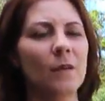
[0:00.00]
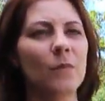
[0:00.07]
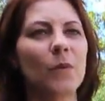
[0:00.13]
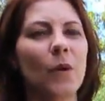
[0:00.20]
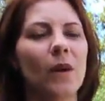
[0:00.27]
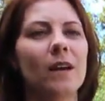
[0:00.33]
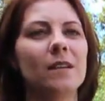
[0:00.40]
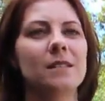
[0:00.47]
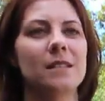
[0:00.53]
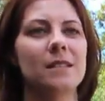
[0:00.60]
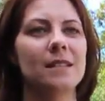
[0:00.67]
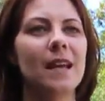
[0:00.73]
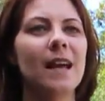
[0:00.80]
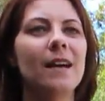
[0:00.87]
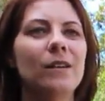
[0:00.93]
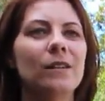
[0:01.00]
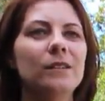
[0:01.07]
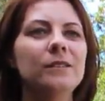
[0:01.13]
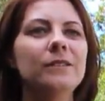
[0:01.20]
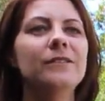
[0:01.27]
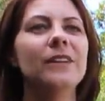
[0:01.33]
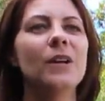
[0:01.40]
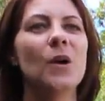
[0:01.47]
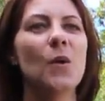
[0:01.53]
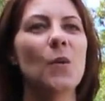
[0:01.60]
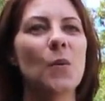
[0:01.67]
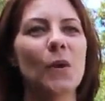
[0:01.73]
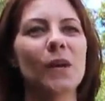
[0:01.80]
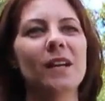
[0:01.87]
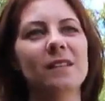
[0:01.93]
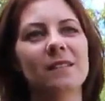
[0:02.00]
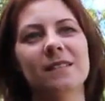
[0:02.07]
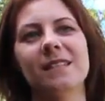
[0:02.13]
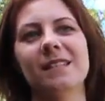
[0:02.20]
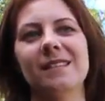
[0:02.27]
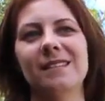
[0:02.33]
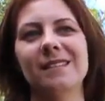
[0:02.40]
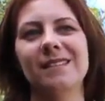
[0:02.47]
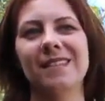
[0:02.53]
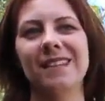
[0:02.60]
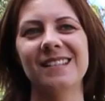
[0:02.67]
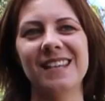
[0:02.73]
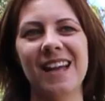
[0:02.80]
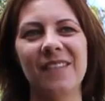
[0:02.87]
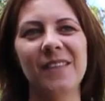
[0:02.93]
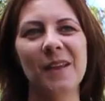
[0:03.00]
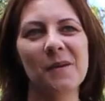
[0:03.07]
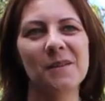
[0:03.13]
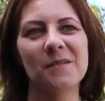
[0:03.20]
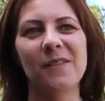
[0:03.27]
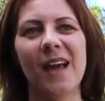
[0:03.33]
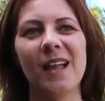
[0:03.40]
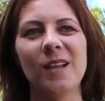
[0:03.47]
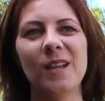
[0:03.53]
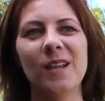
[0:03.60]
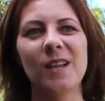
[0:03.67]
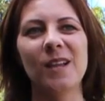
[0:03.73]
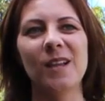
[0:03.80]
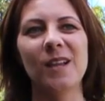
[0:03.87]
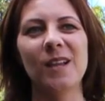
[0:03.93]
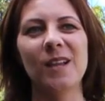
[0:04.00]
product itself, what else is out there and available, and